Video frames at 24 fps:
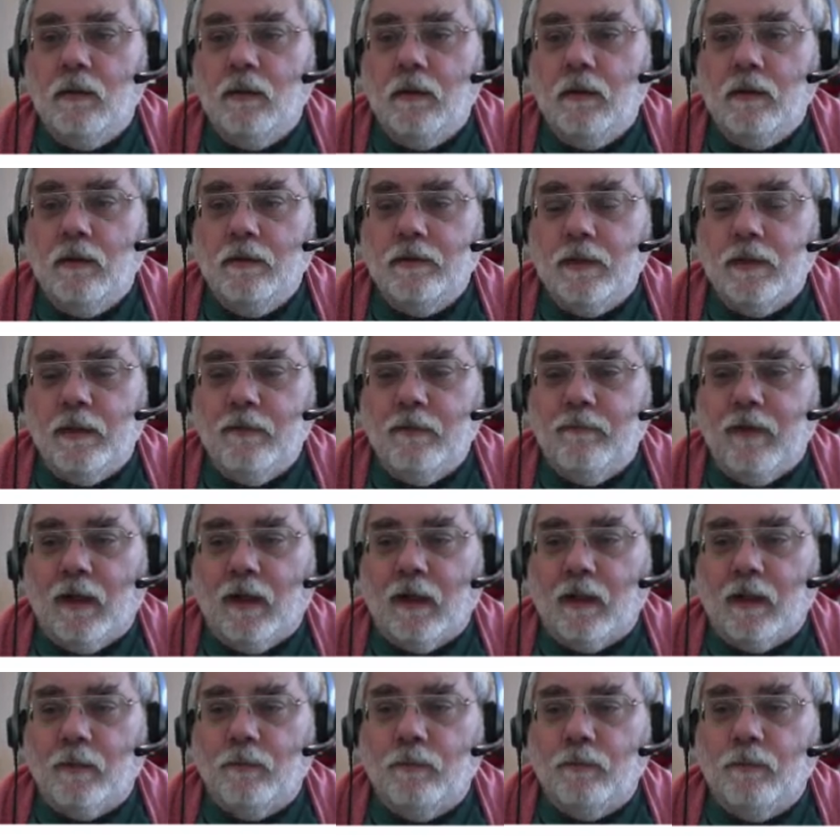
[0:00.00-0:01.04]
to
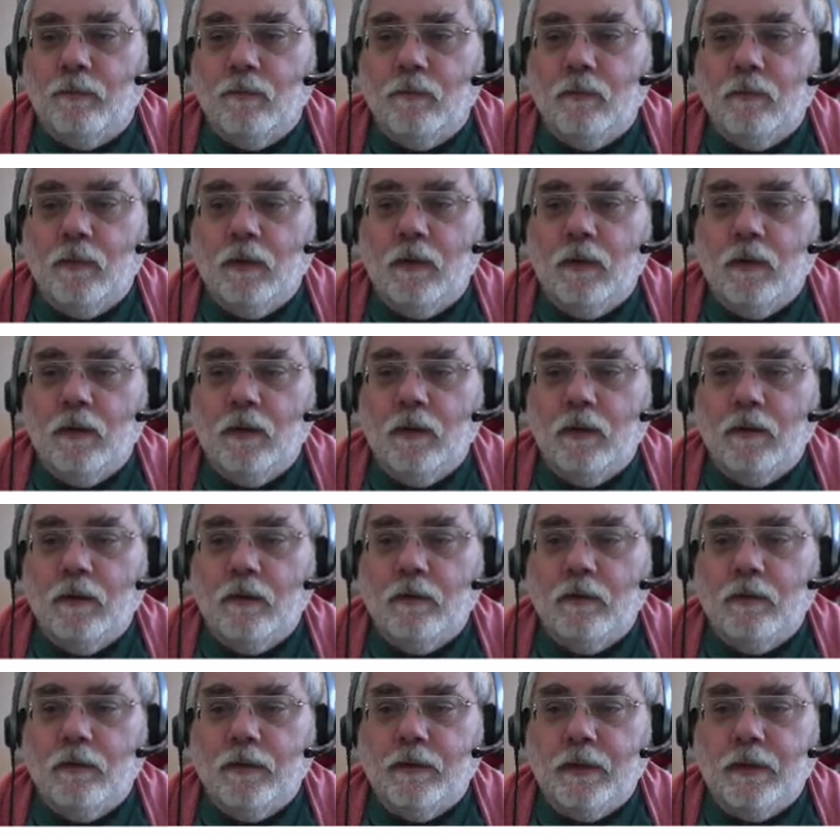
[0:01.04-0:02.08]
develop
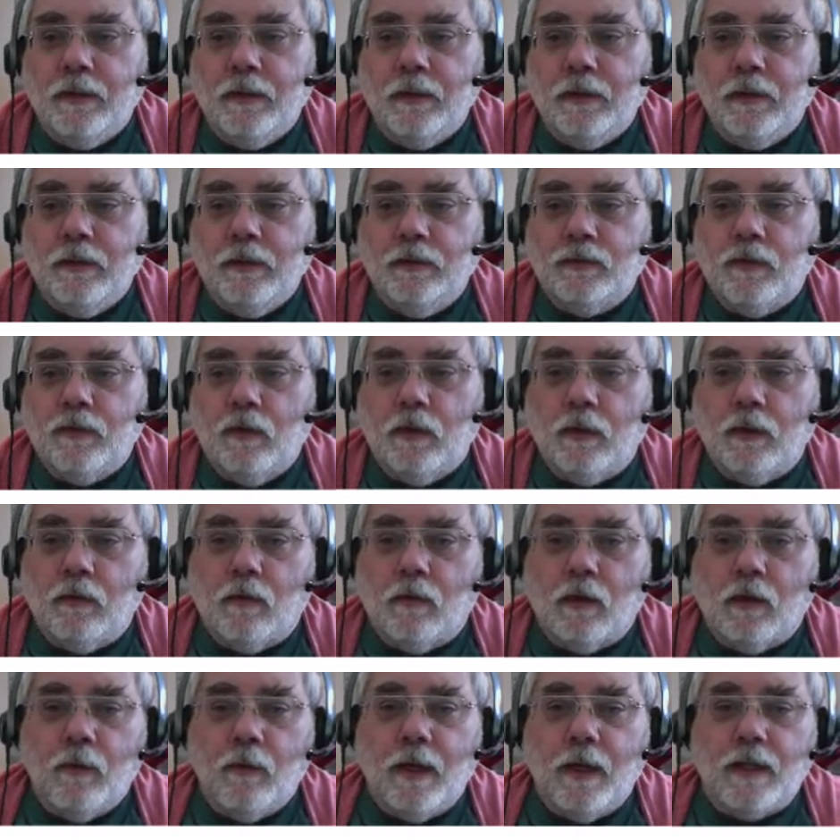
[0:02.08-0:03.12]
the
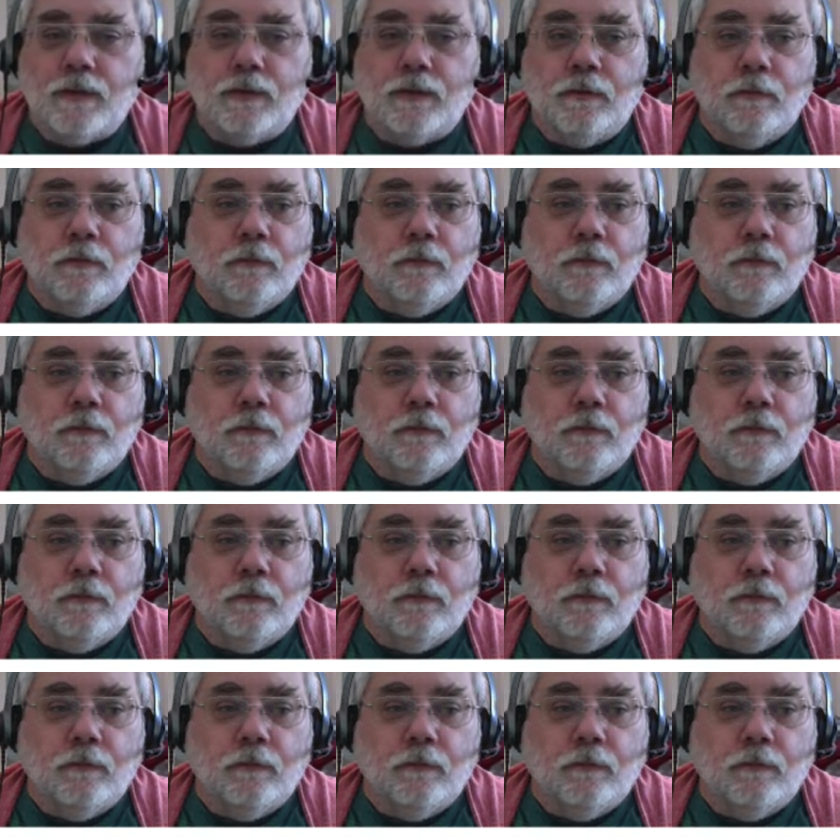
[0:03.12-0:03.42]
Schrodinger equation.